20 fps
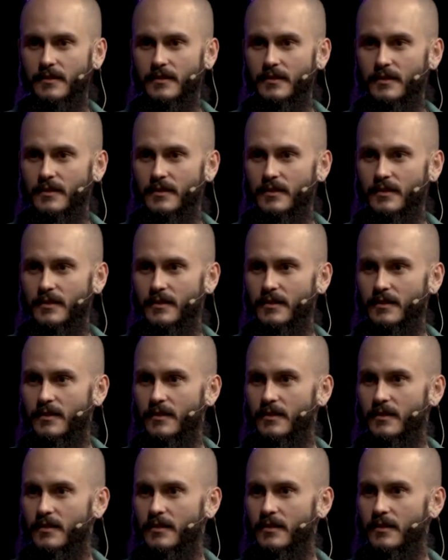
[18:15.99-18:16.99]

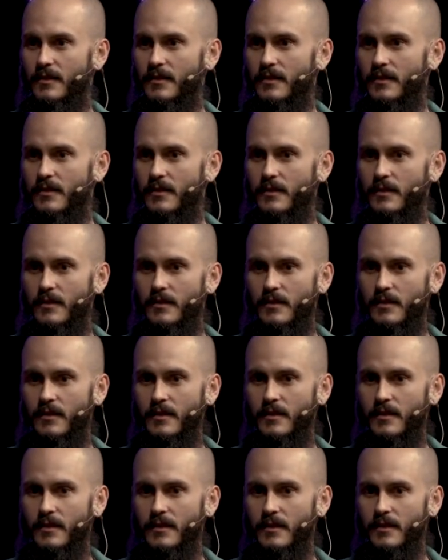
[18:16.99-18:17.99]

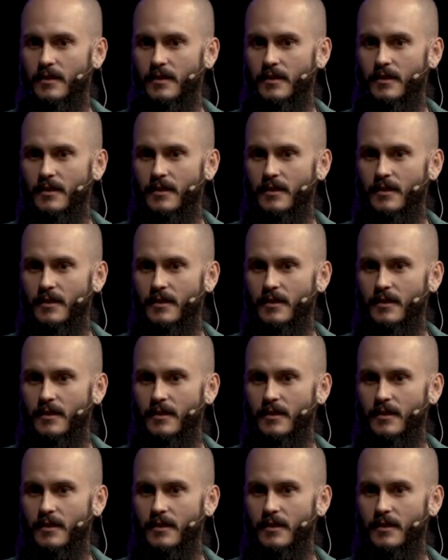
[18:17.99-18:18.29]
[no speech]